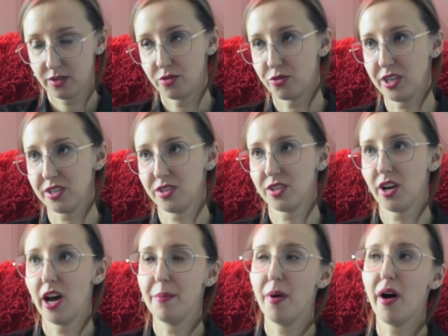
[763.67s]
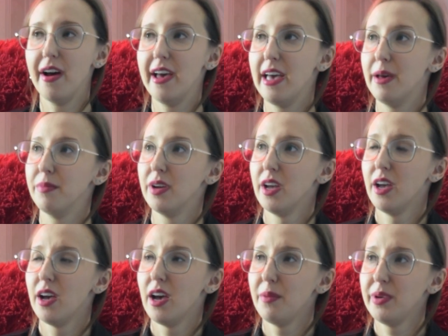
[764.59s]
reasons I admire him.
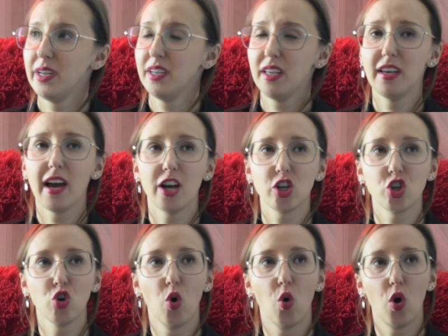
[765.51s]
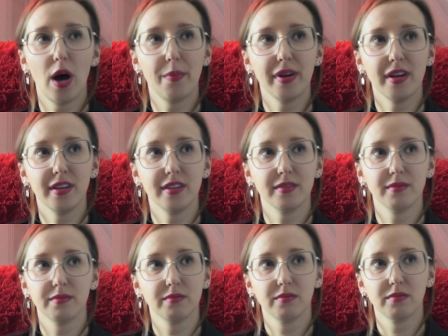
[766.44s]
I mean, yeah, sure, I mean,
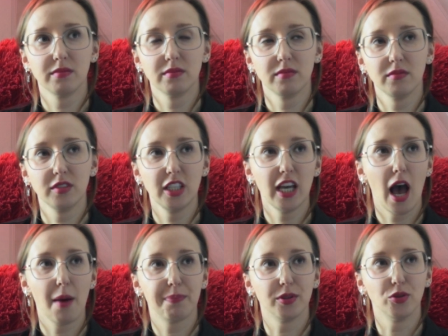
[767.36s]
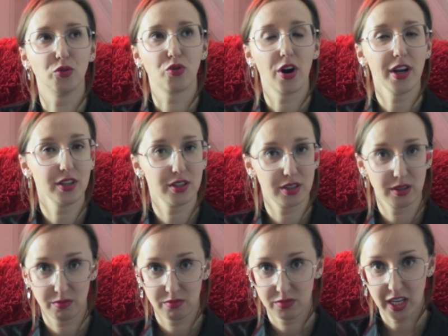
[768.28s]
the apple, right?
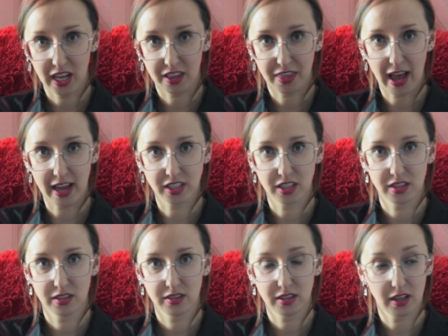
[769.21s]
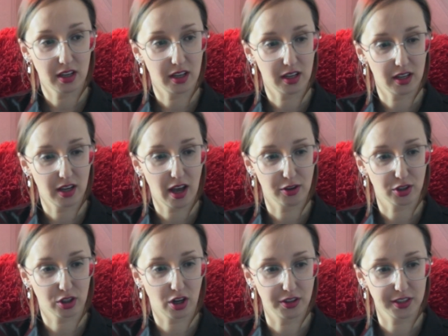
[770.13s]
Take that out
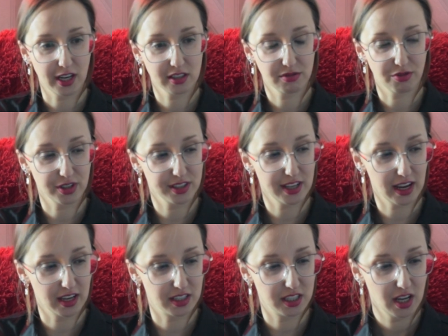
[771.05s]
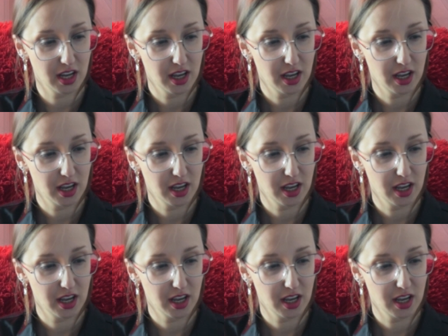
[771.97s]
of context for a second.